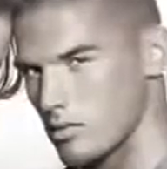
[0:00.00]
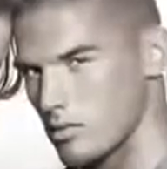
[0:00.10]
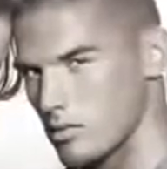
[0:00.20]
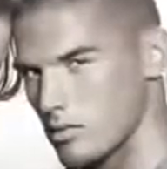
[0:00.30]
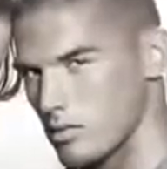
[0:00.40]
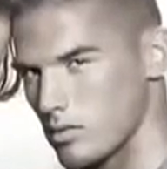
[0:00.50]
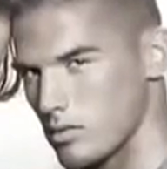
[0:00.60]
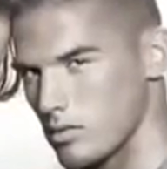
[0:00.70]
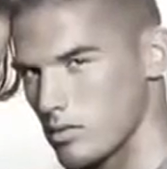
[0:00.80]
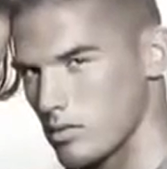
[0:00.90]

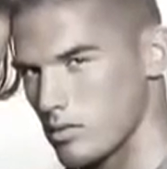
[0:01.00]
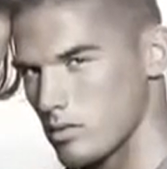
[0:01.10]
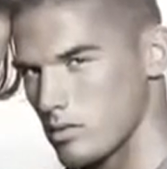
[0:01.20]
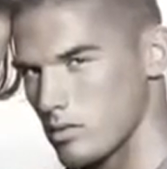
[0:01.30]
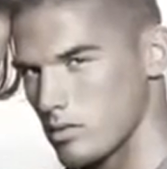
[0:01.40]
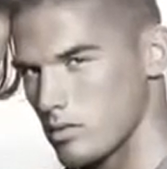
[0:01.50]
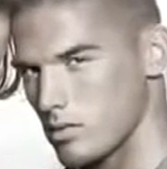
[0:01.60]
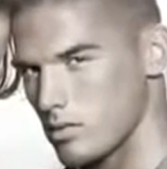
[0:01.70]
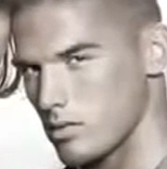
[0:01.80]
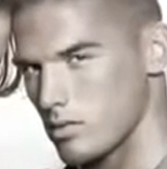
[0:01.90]

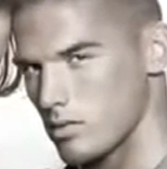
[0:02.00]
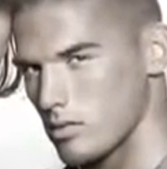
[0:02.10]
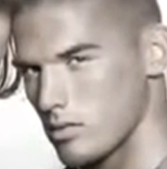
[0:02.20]
(silence)